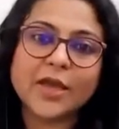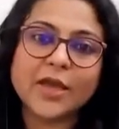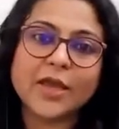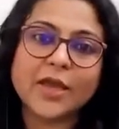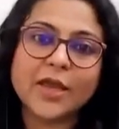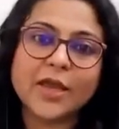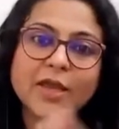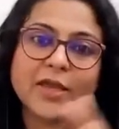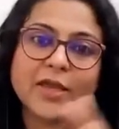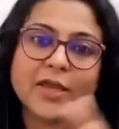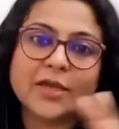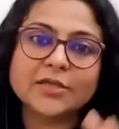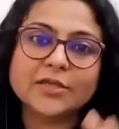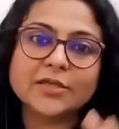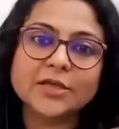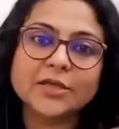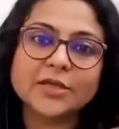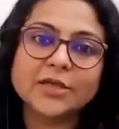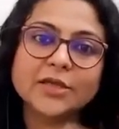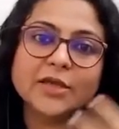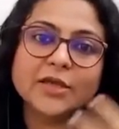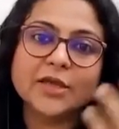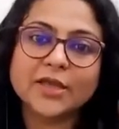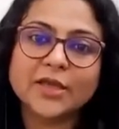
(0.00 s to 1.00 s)
And
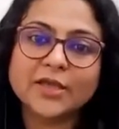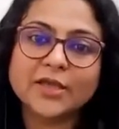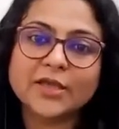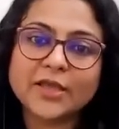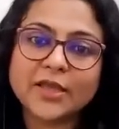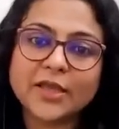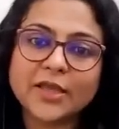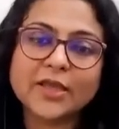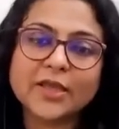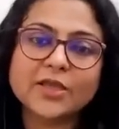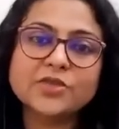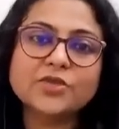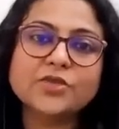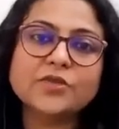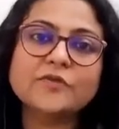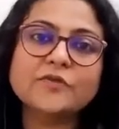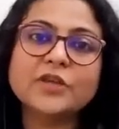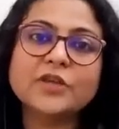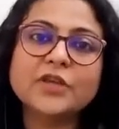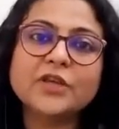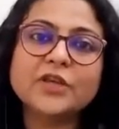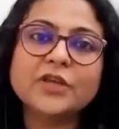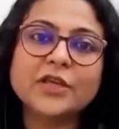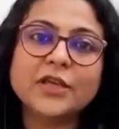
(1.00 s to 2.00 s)
at the end
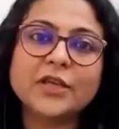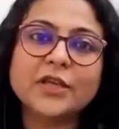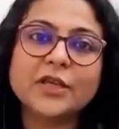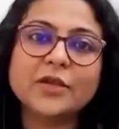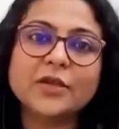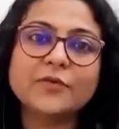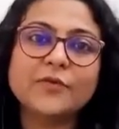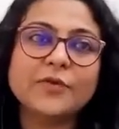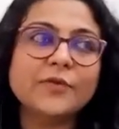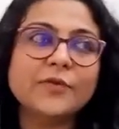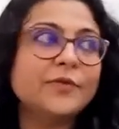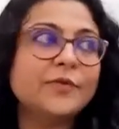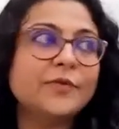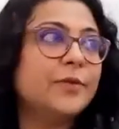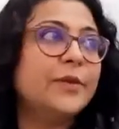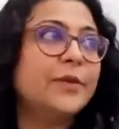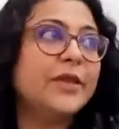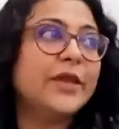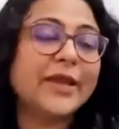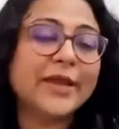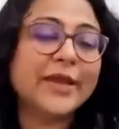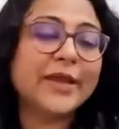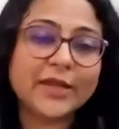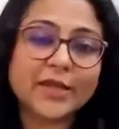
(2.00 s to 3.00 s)
of the healing, we will
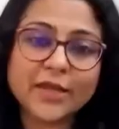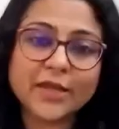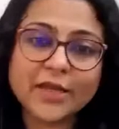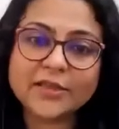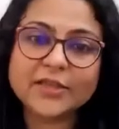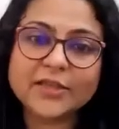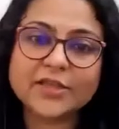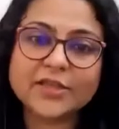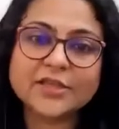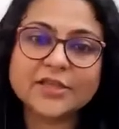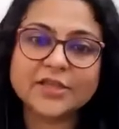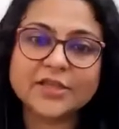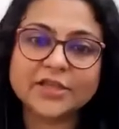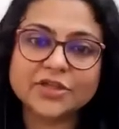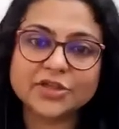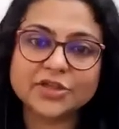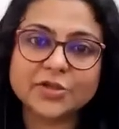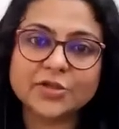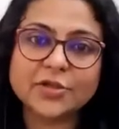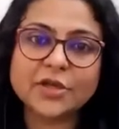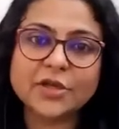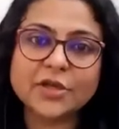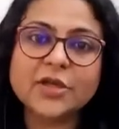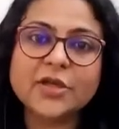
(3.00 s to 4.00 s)
be ending the
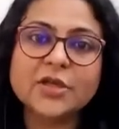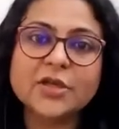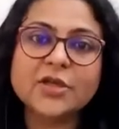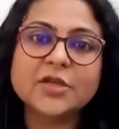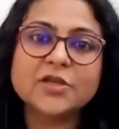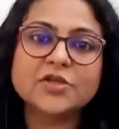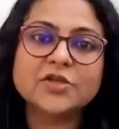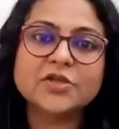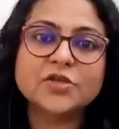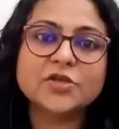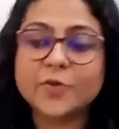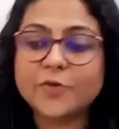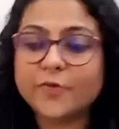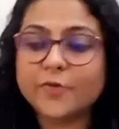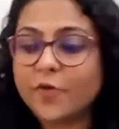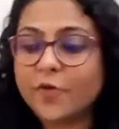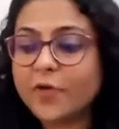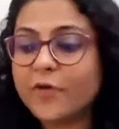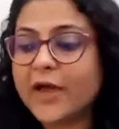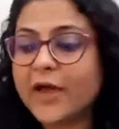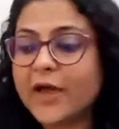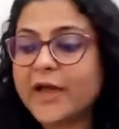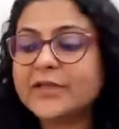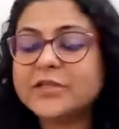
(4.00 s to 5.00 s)
session. So
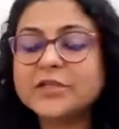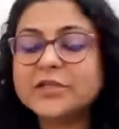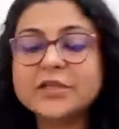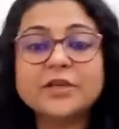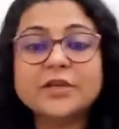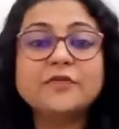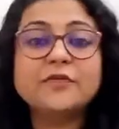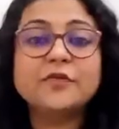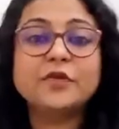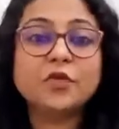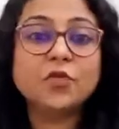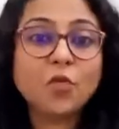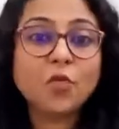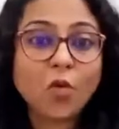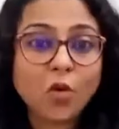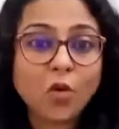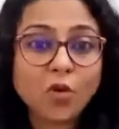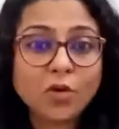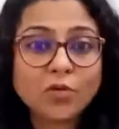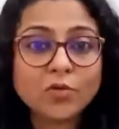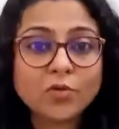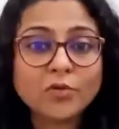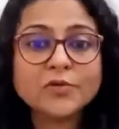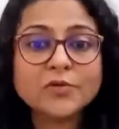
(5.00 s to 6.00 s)
before that, if you
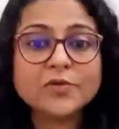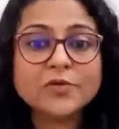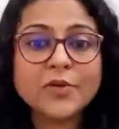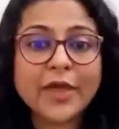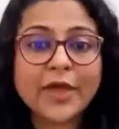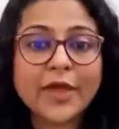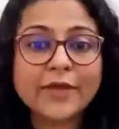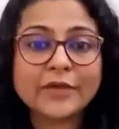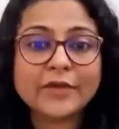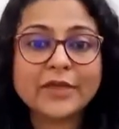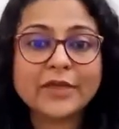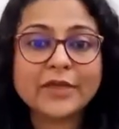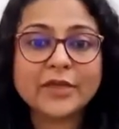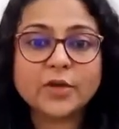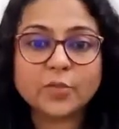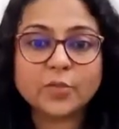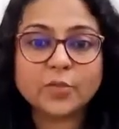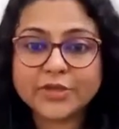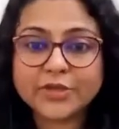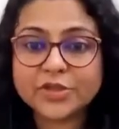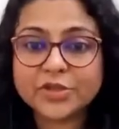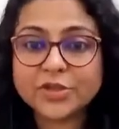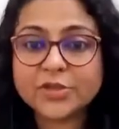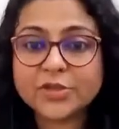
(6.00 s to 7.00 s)
all also have any
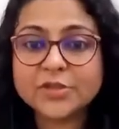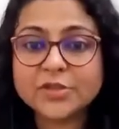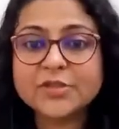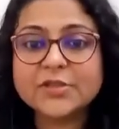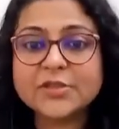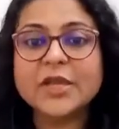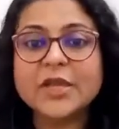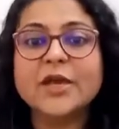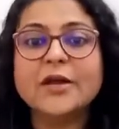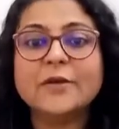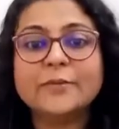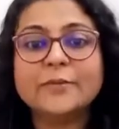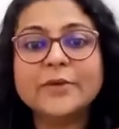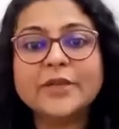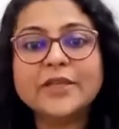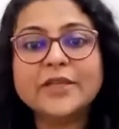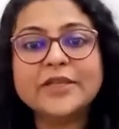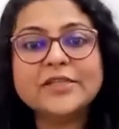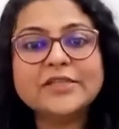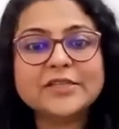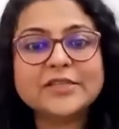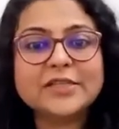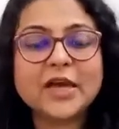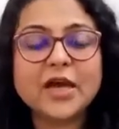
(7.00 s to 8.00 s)
questions,
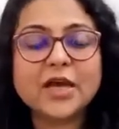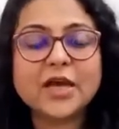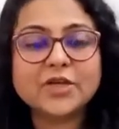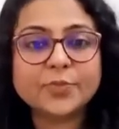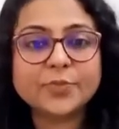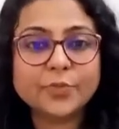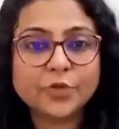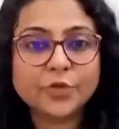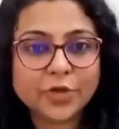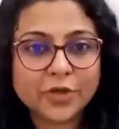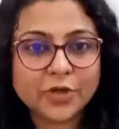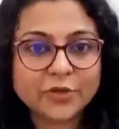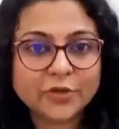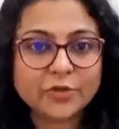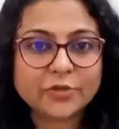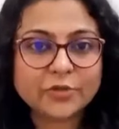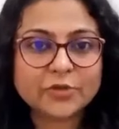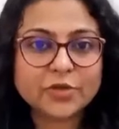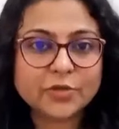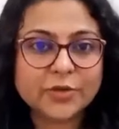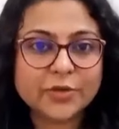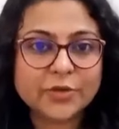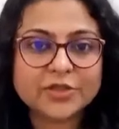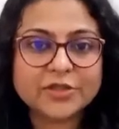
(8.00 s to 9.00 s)
please start putting
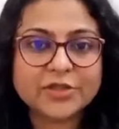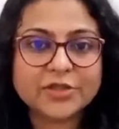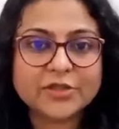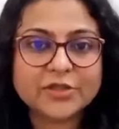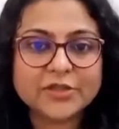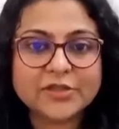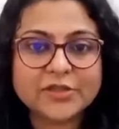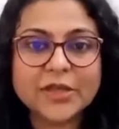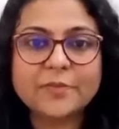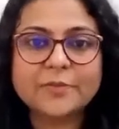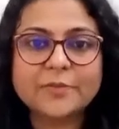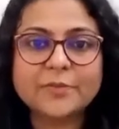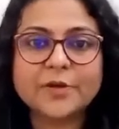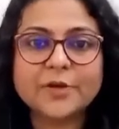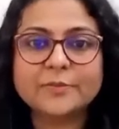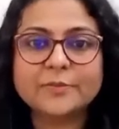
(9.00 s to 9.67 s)
those questions up.